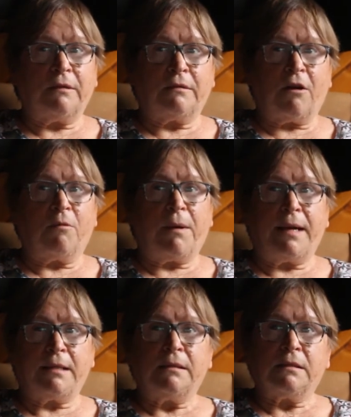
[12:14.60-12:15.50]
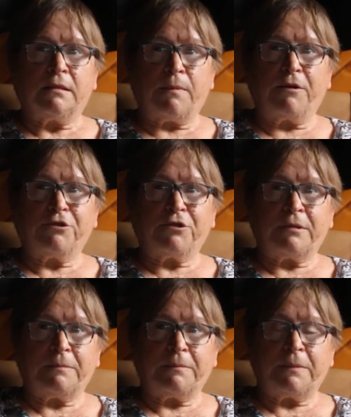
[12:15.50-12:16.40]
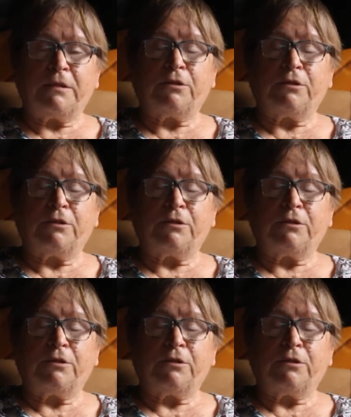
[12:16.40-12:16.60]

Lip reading: it's all by sponsorship and